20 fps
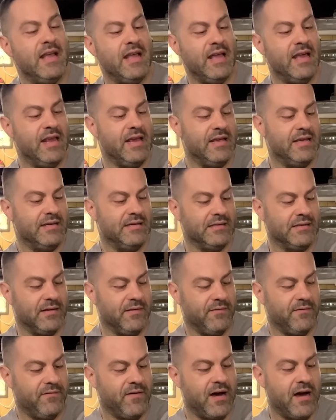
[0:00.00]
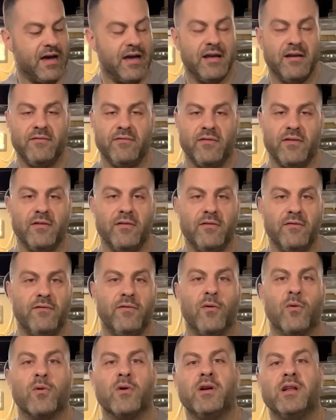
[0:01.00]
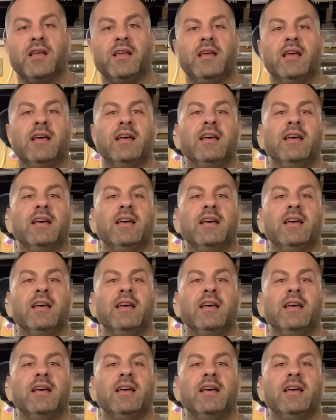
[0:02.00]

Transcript: It is five forty